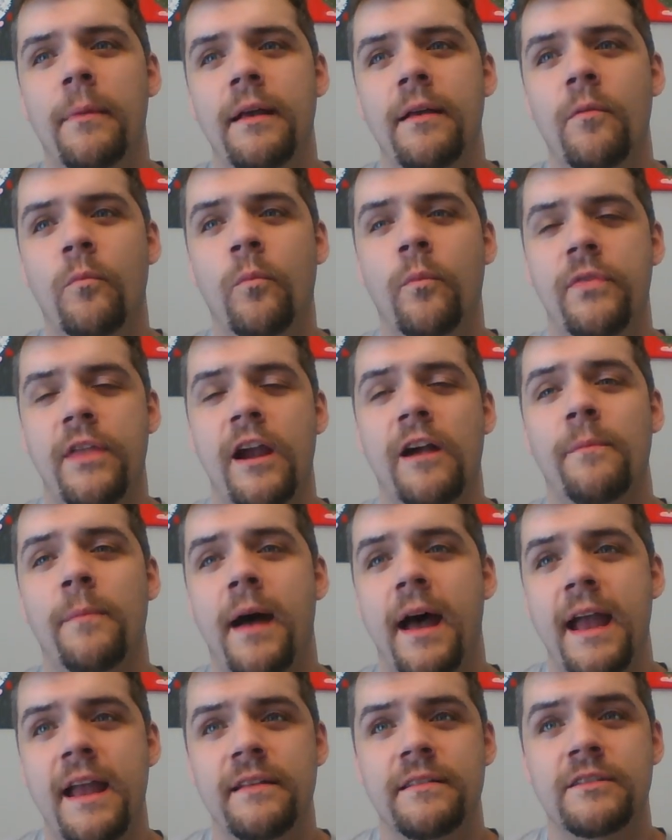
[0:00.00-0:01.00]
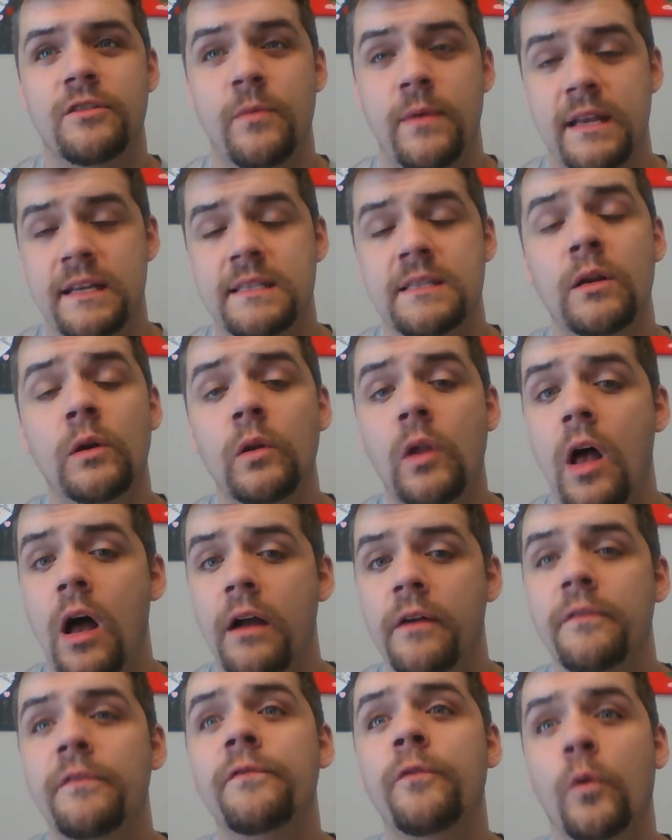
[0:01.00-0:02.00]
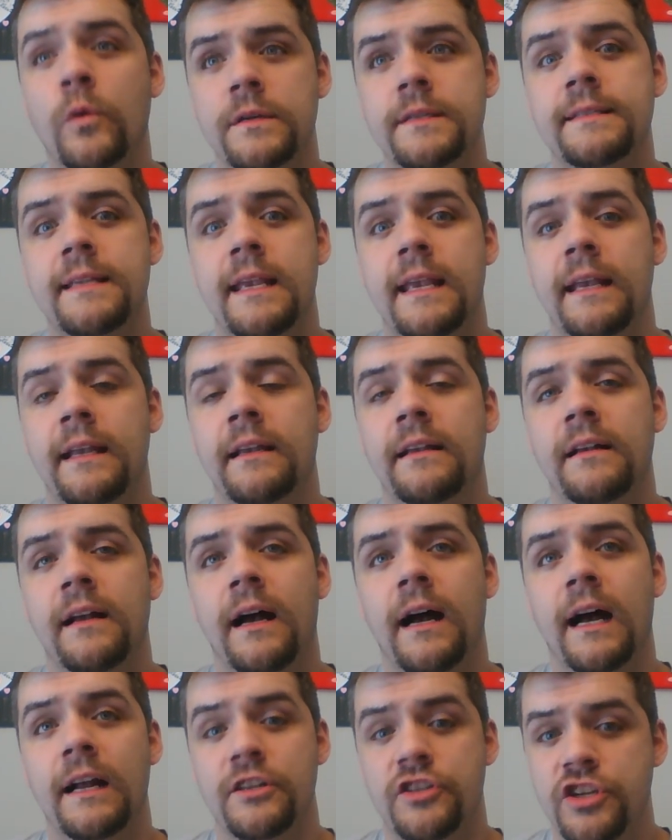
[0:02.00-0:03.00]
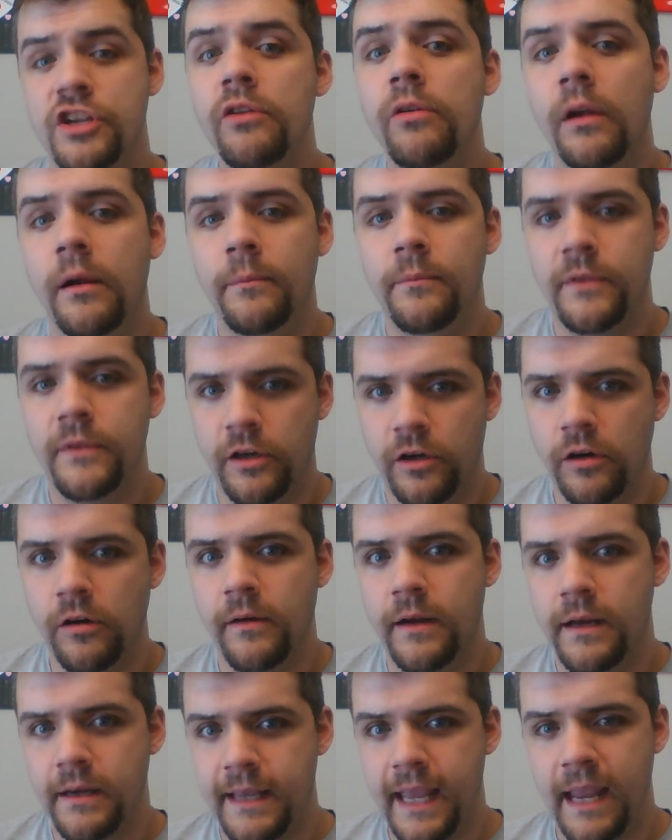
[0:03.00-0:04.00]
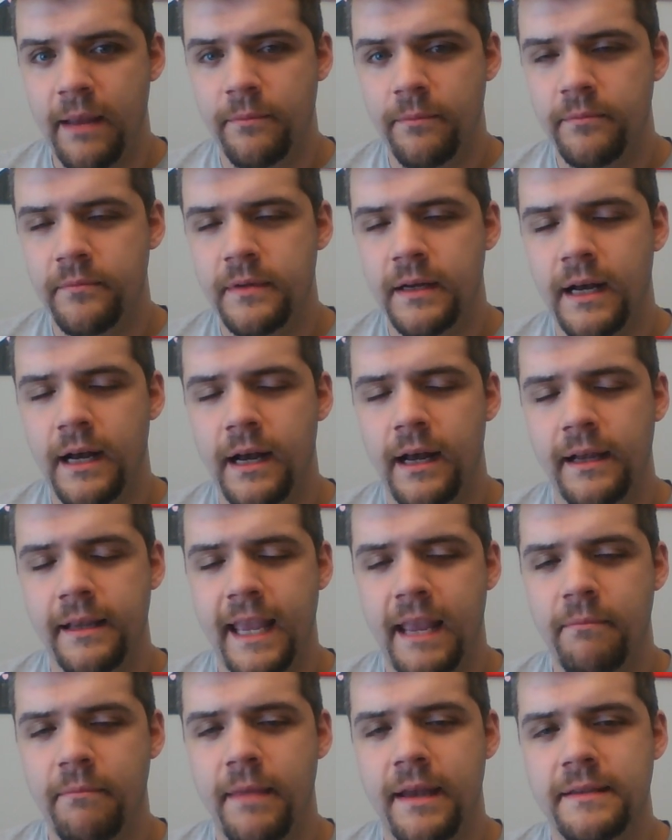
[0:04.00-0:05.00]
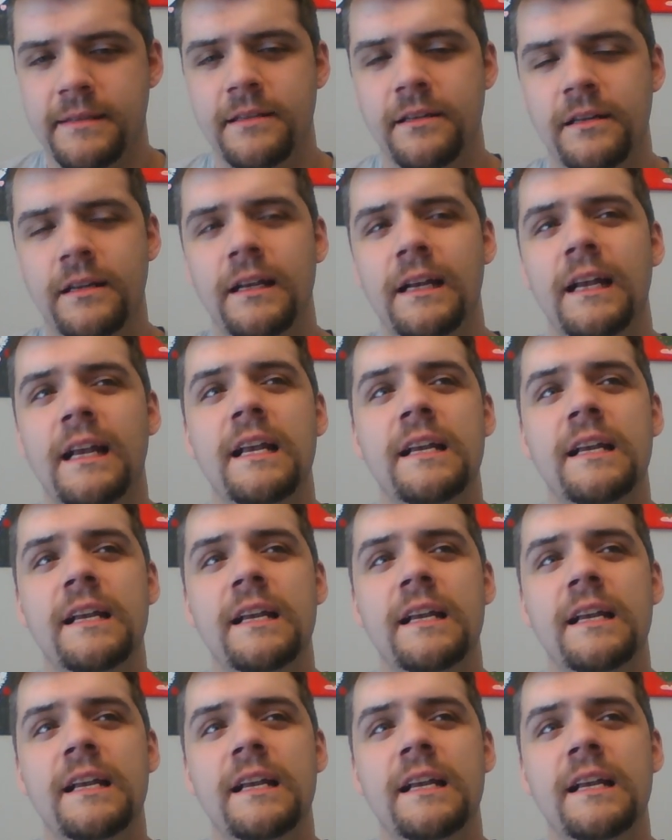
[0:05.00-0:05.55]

thereby doing it so long, forcing Chiram, the current game master,